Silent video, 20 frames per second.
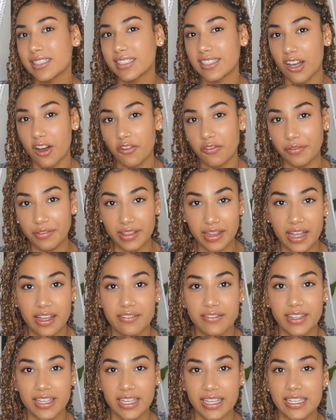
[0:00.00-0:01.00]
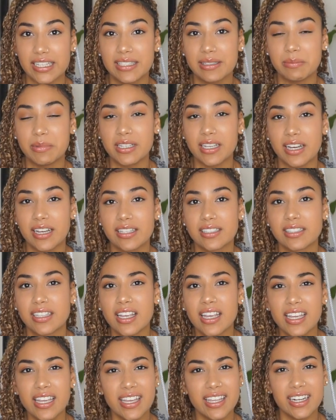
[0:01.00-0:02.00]
self-love is because
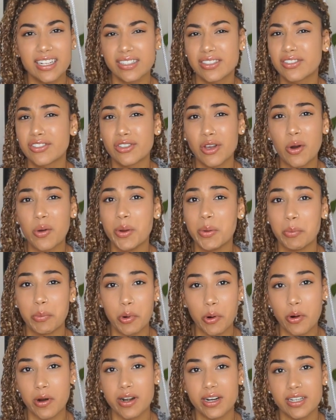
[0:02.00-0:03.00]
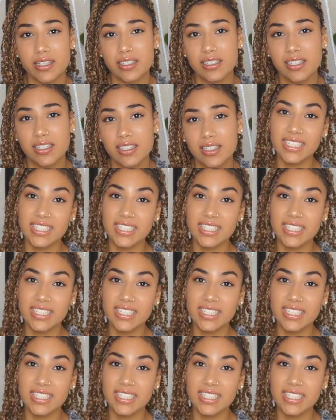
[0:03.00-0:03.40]
it is so important.